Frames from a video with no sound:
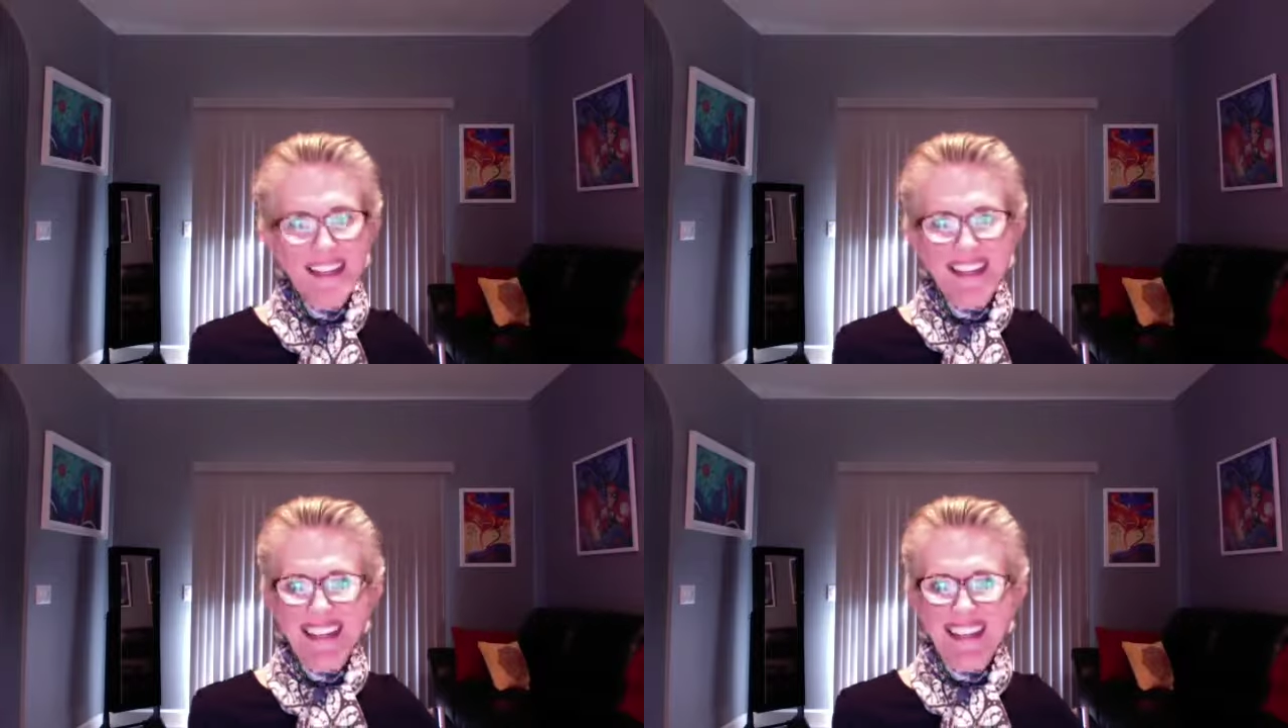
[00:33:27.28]

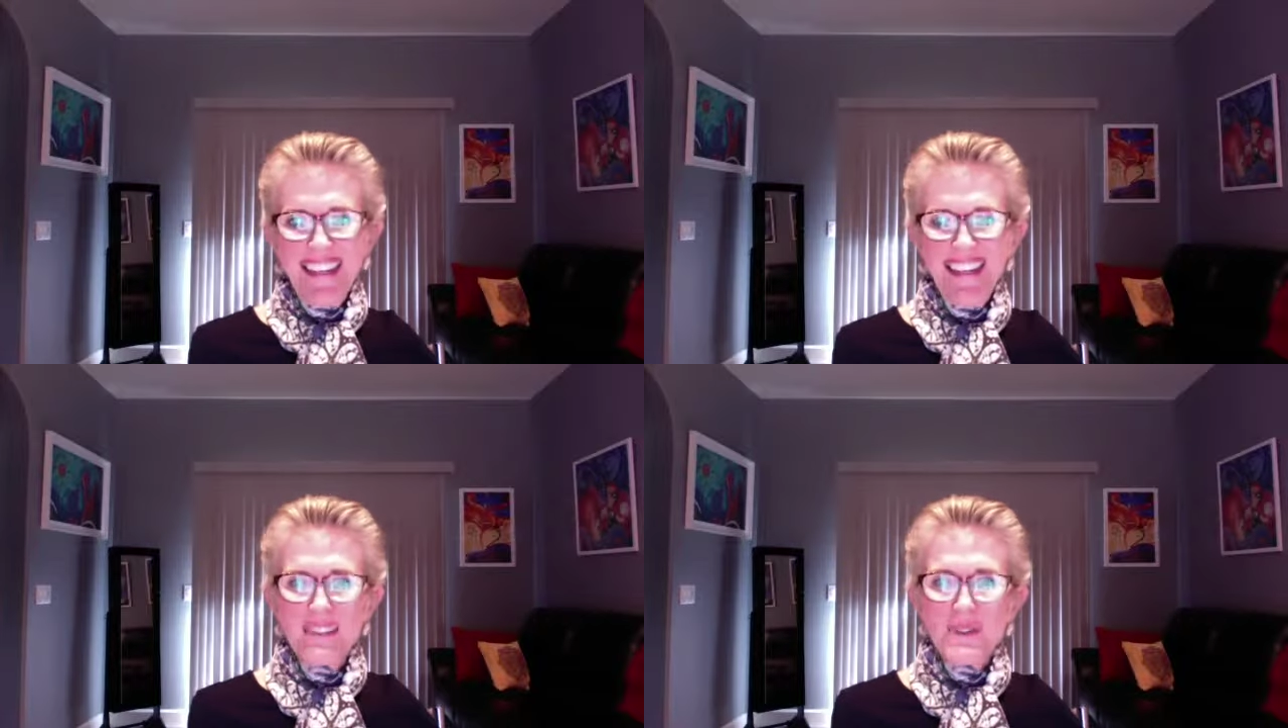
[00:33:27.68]

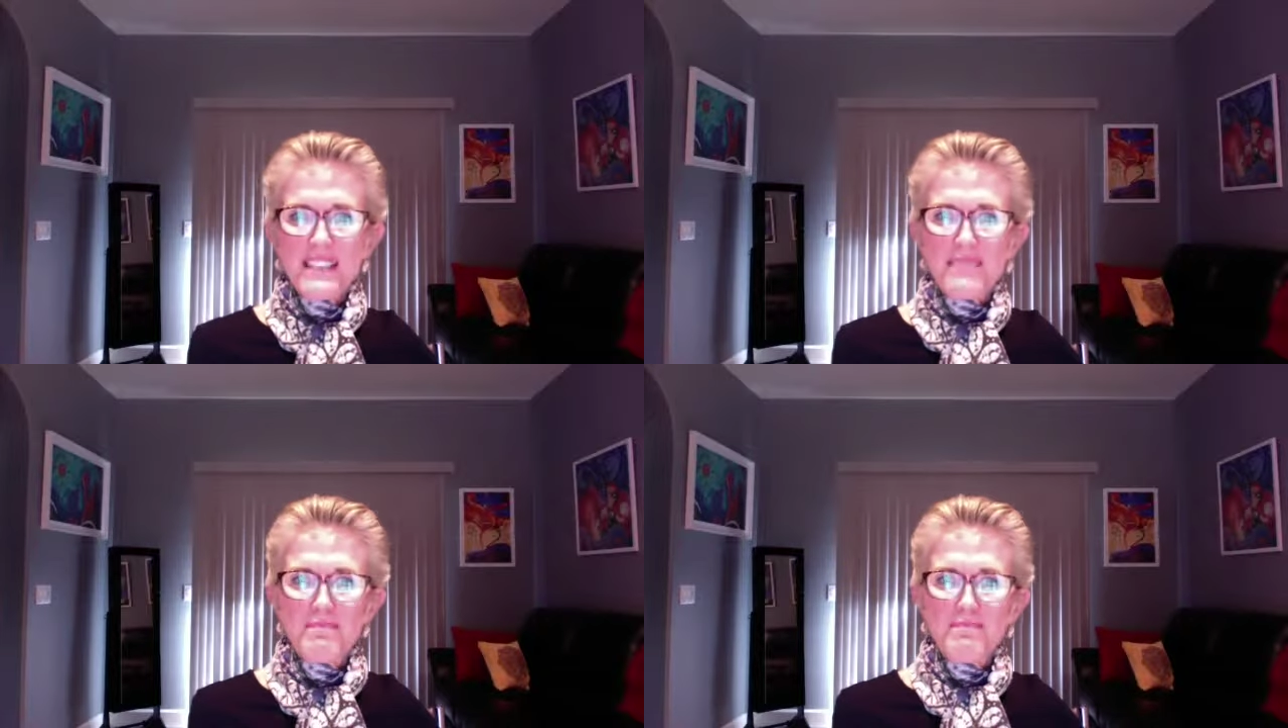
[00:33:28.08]
And it was
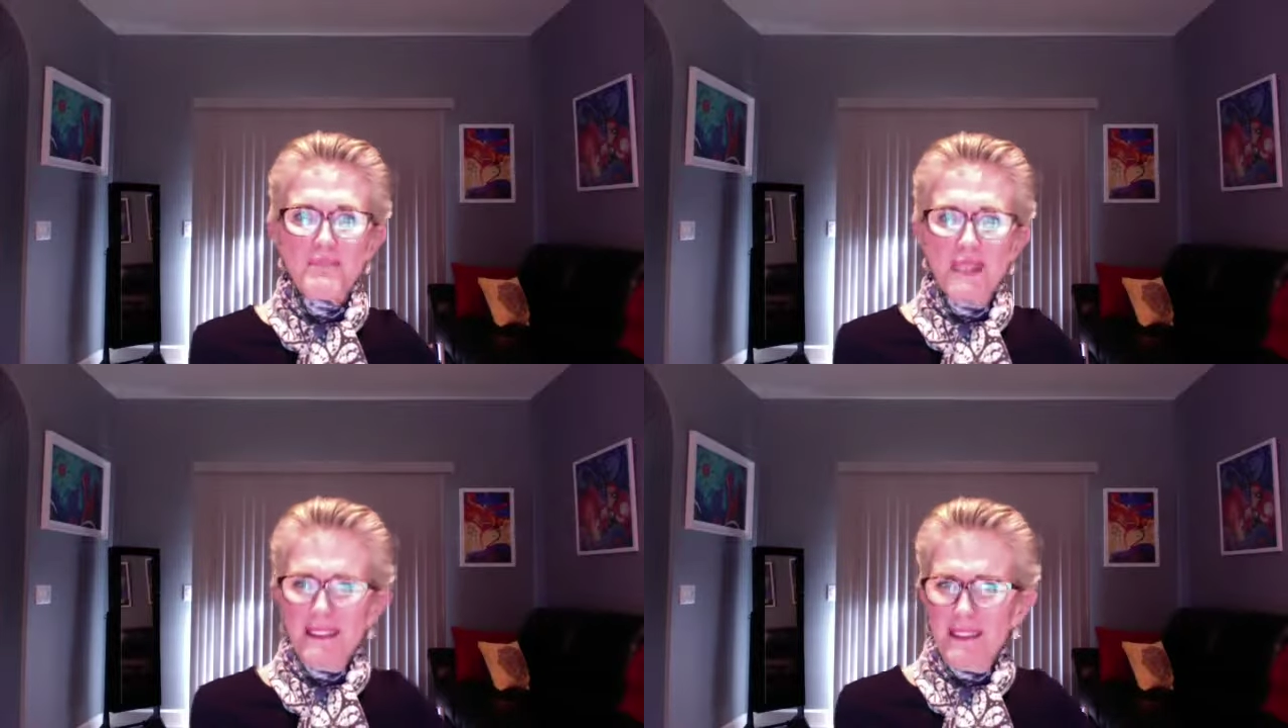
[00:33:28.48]
a
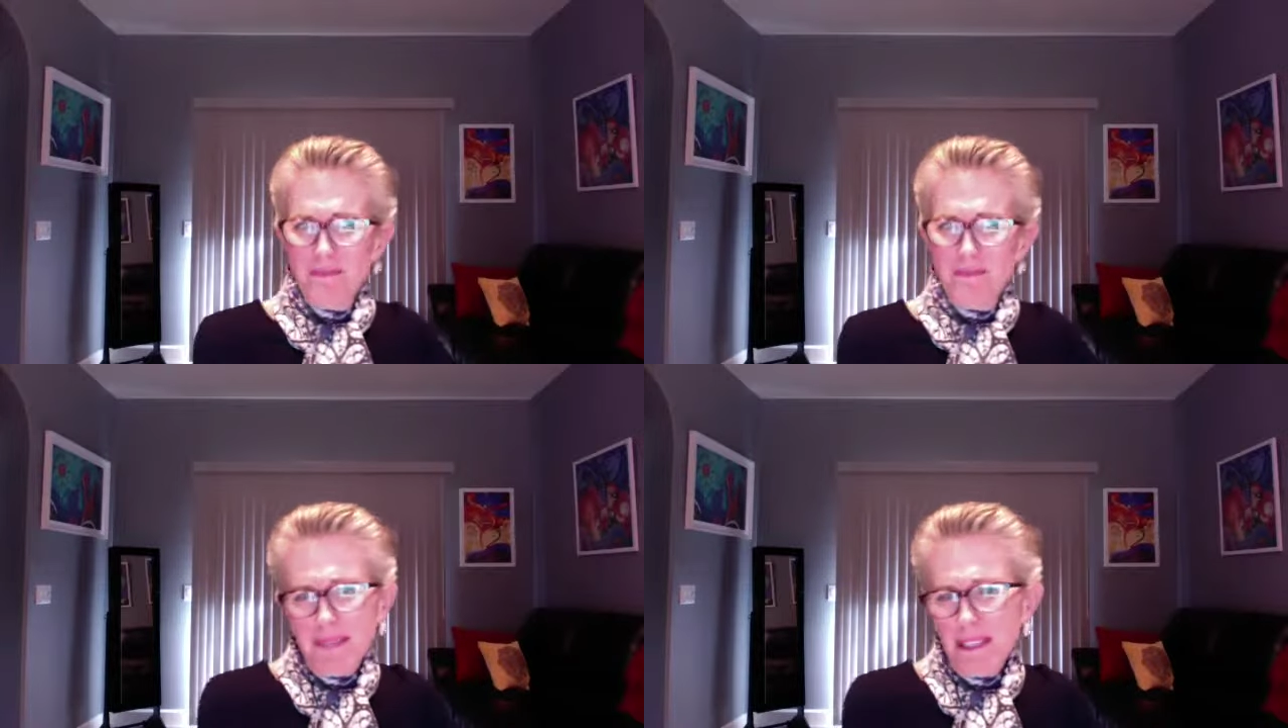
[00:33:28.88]
little,
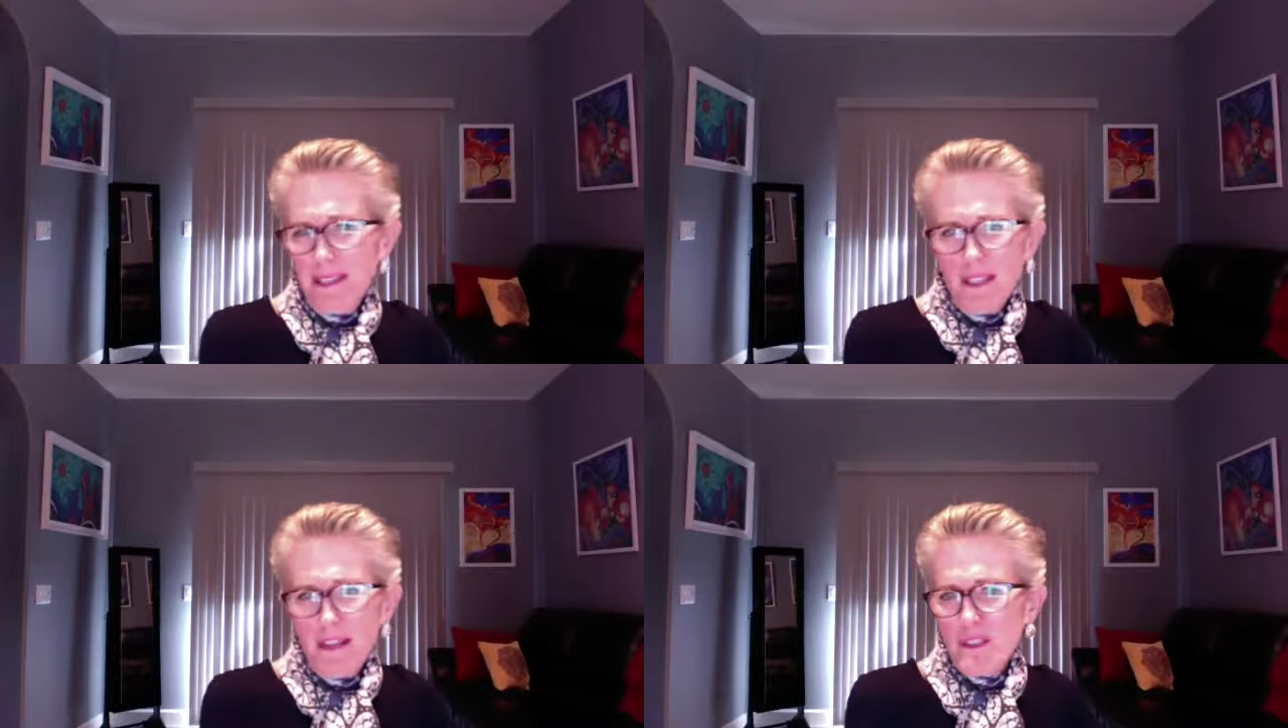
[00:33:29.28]
little
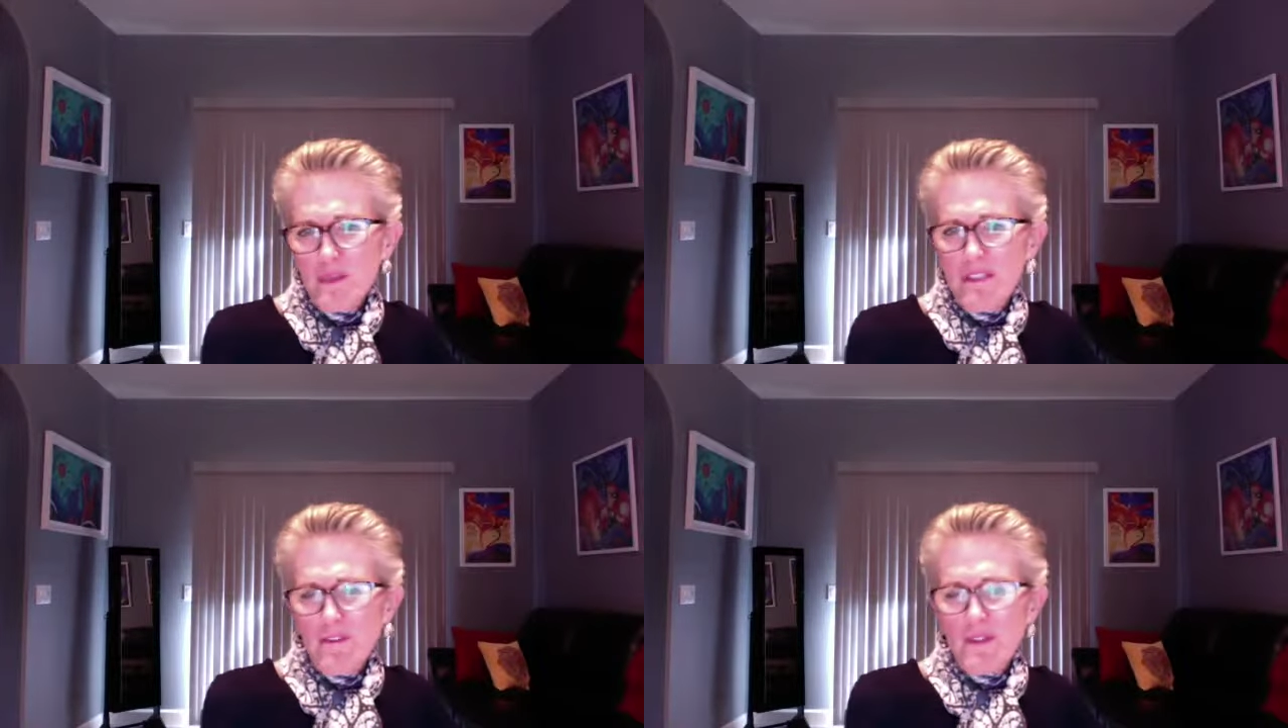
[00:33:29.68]

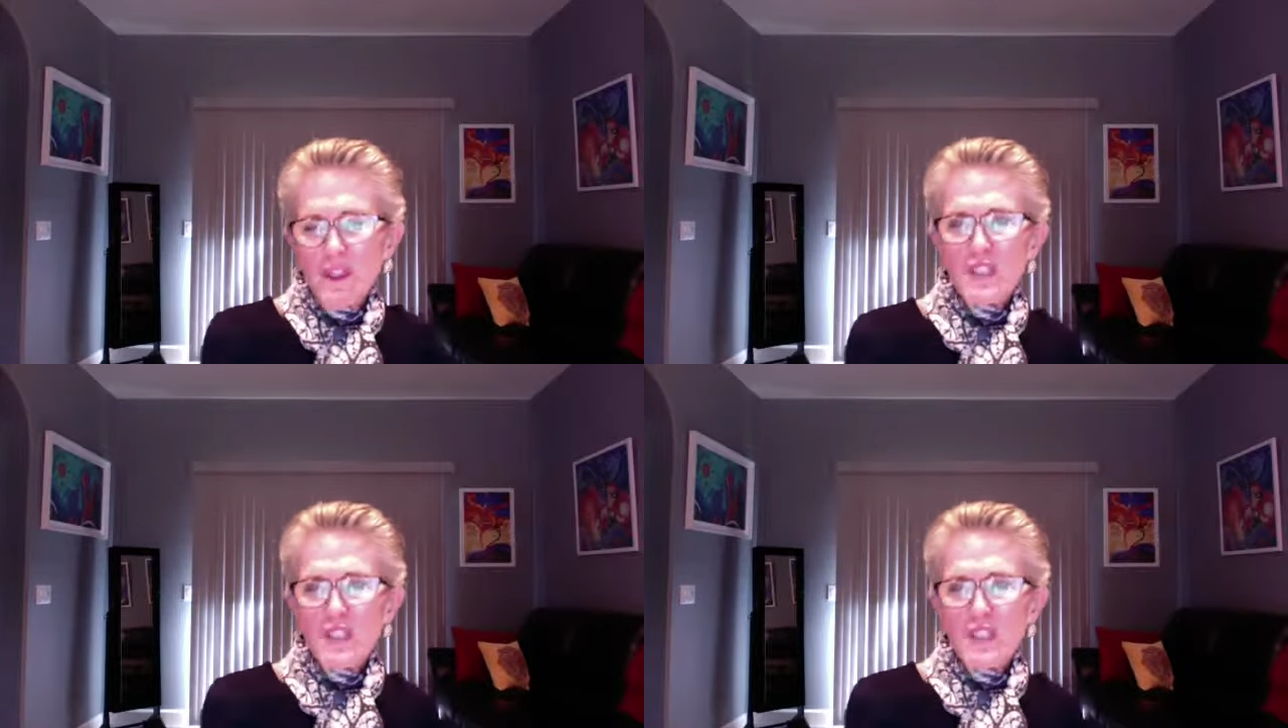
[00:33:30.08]
uncomfortable at first,